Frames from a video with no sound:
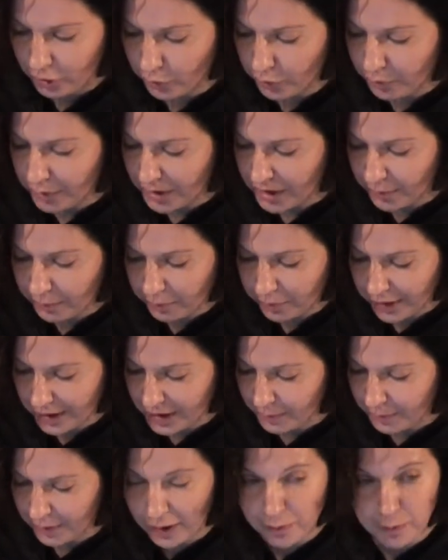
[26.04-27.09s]
You would be
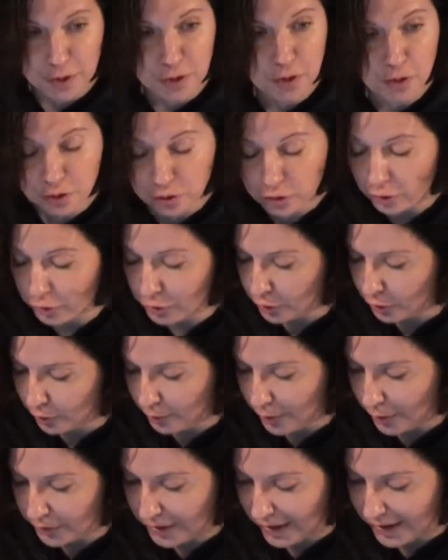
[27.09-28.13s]
surprised, but I will not talk to
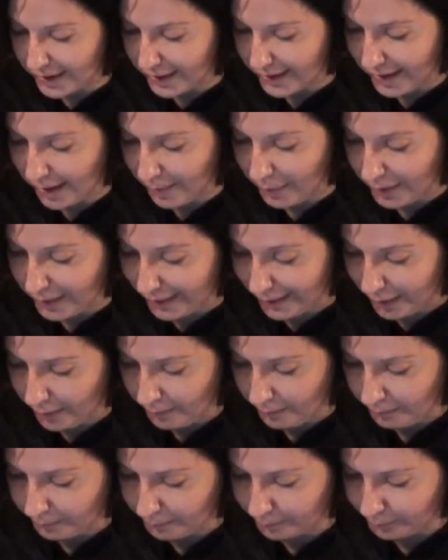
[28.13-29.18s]
you about anti
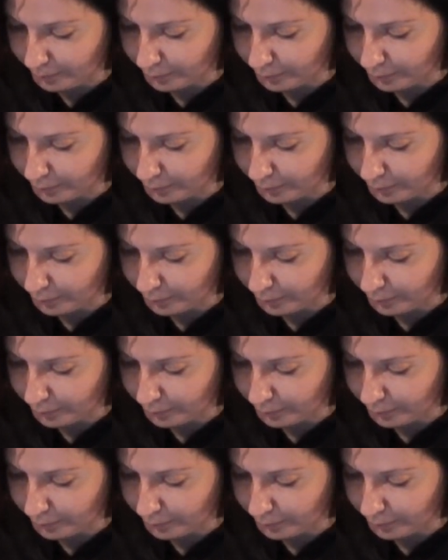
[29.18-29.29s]
Semitism.